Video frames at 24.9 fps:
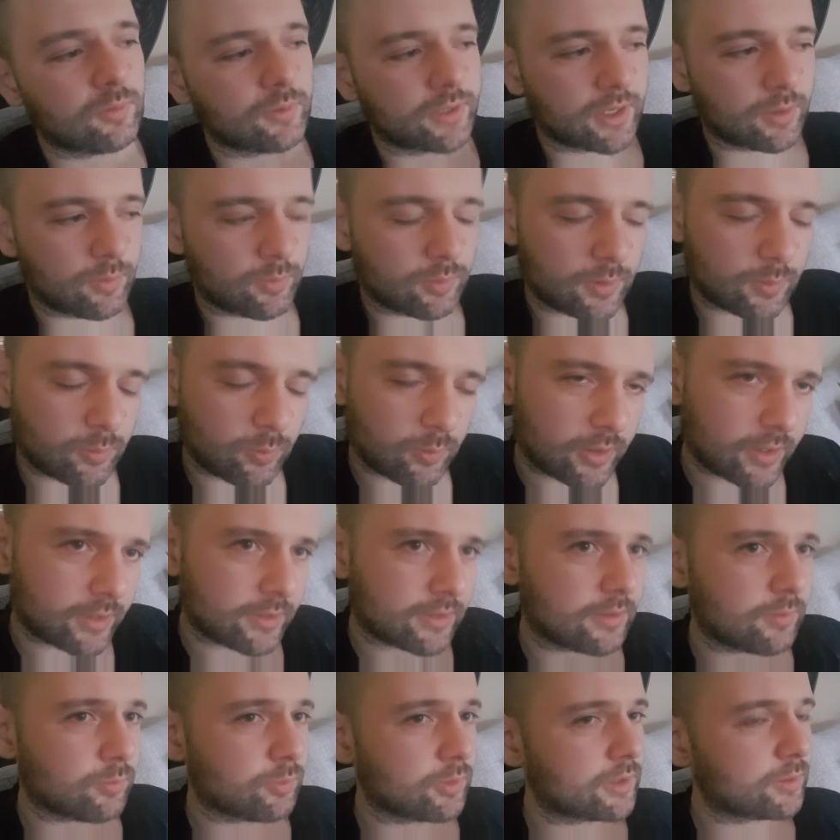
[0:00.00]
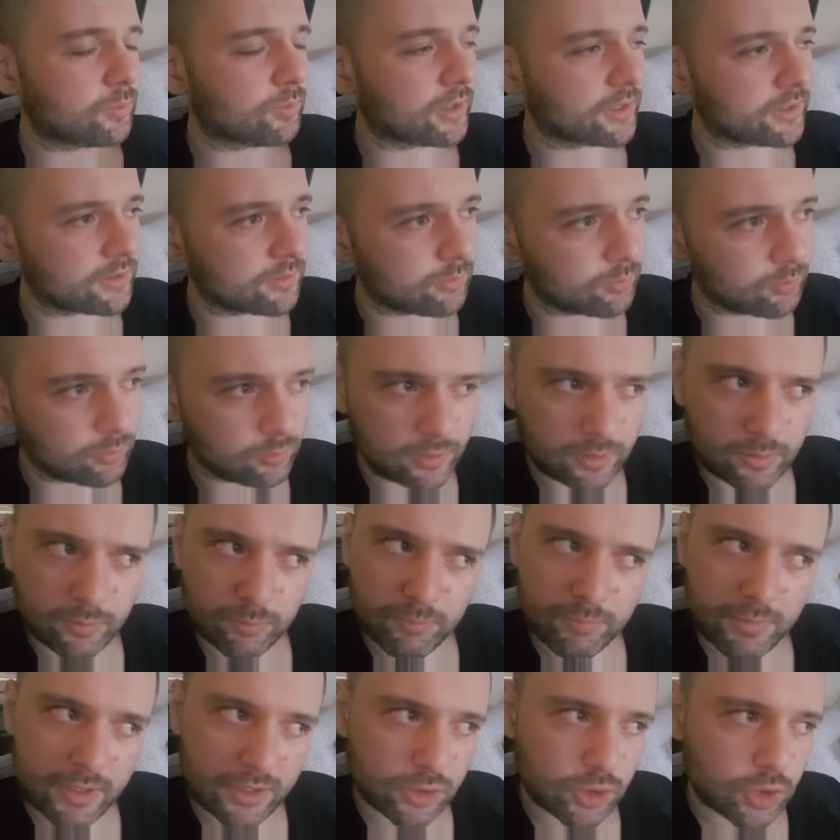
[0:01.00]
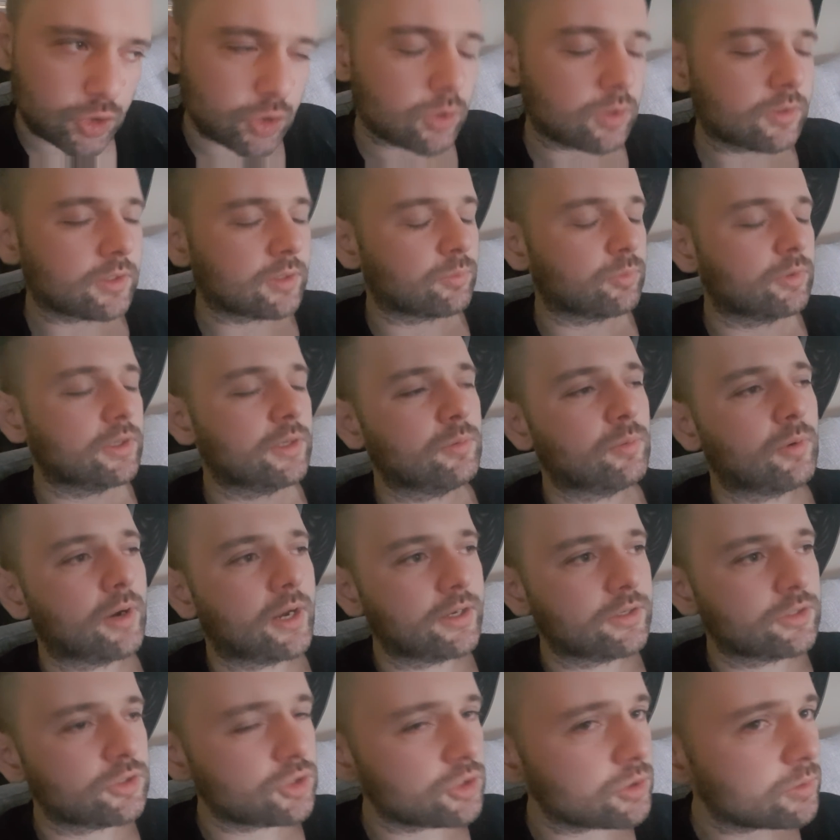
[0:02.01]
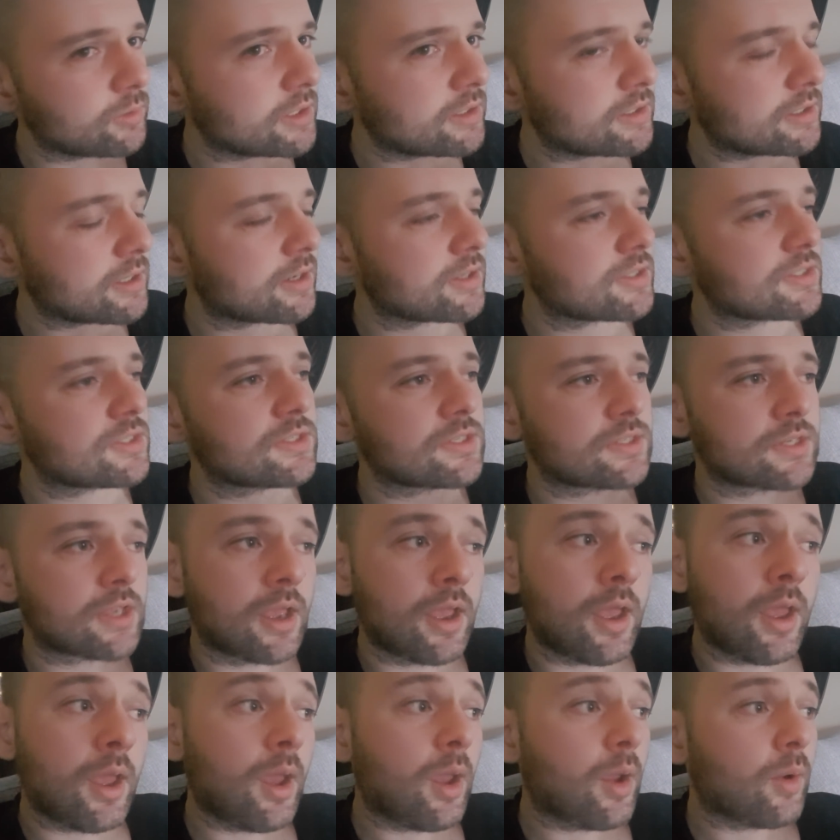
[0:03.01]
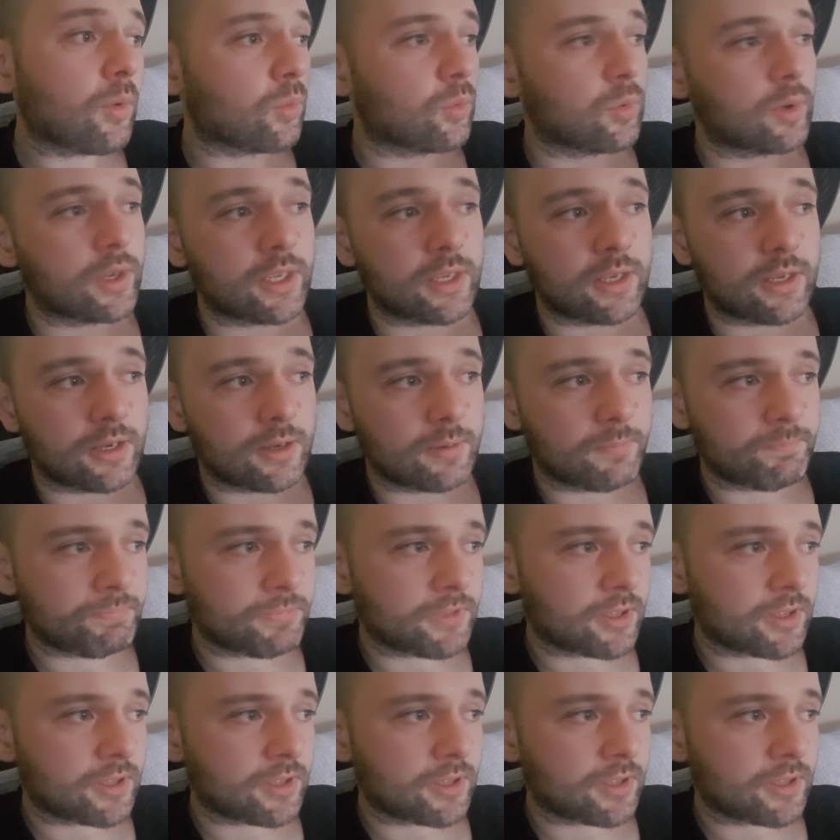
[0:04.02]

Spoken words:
Okay, we make sure that we write unit tests, we